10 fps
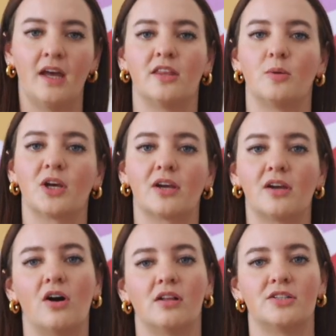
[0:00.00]
The
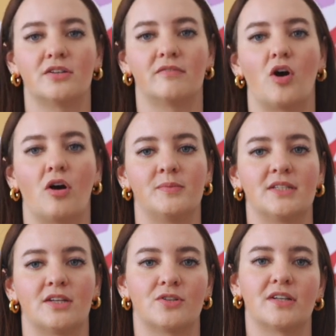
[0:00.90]
American College of
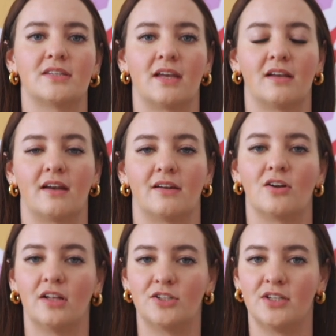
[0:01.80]
Obstetrics and
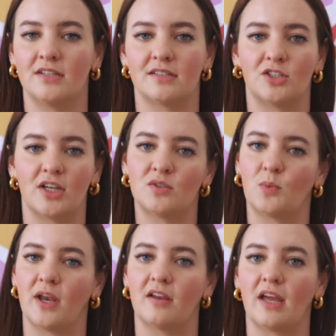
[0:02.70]
Gynecology suggests
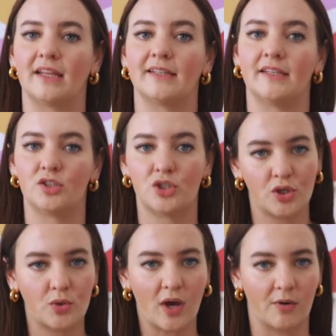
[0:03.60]
waiting at least
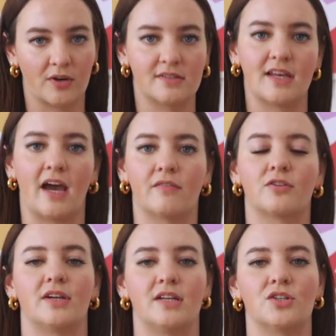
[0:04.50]
2 hours
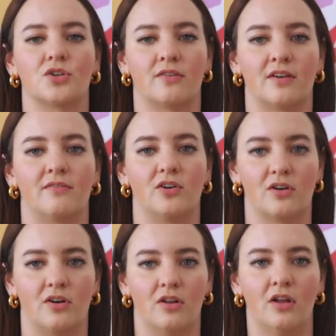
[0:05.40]
after each serving of
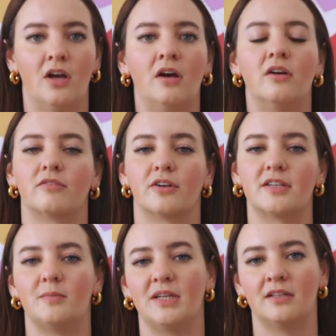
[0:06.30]
alcohol for
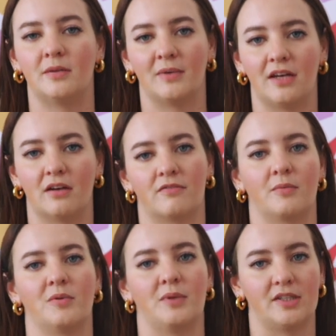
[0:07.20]
it to be eliminated
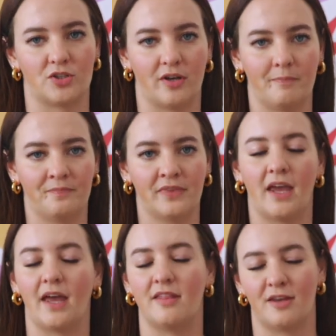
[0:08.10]
from the bloodstream,
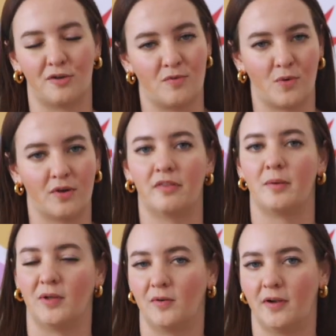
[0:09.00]
and therefore
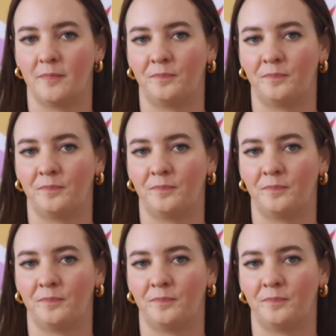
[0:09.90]
the milk.